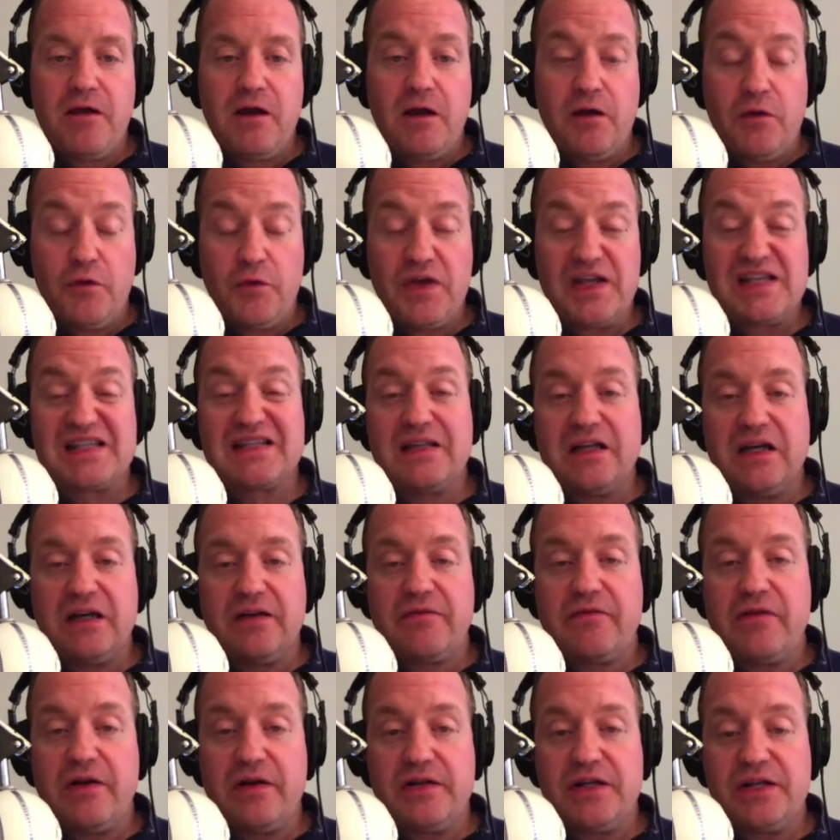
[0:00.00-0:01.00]
or this
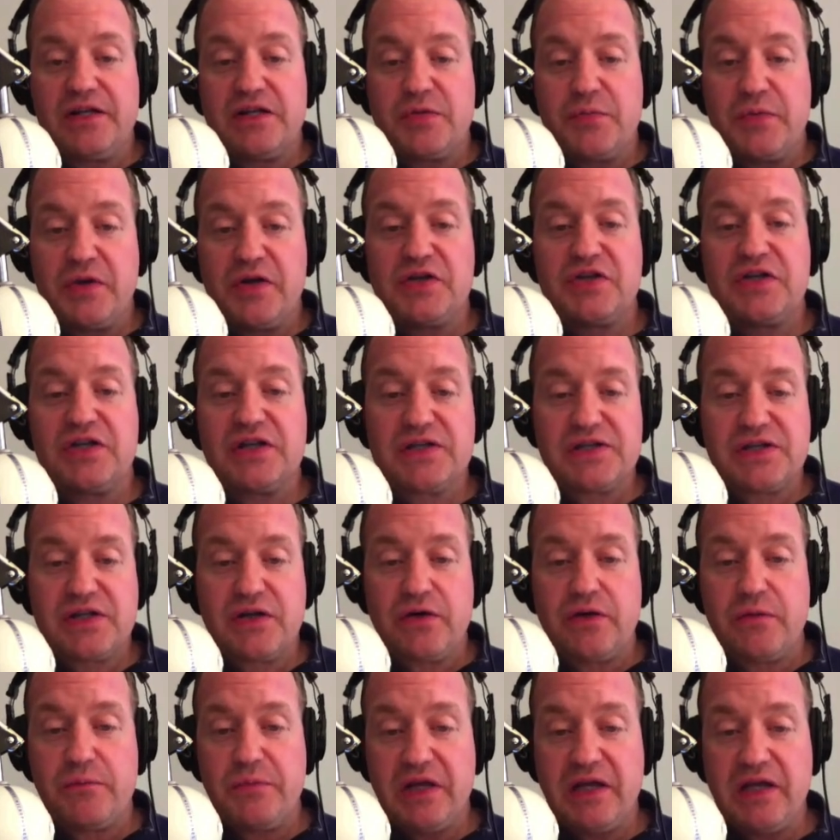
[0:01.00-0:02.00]
CloudFront distribution is
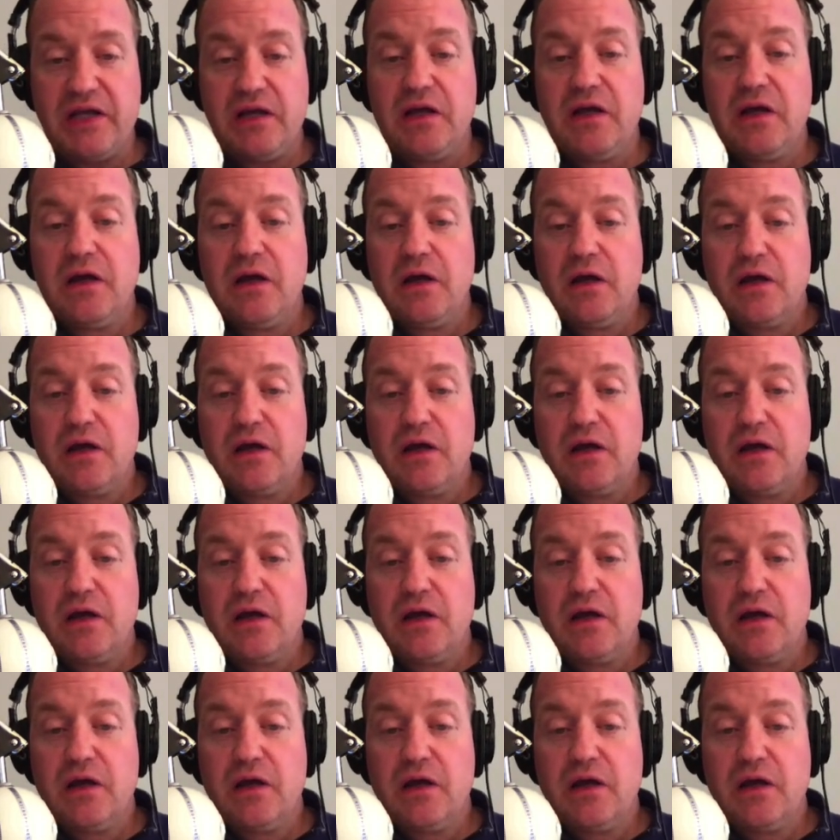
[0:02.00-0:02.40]
going to be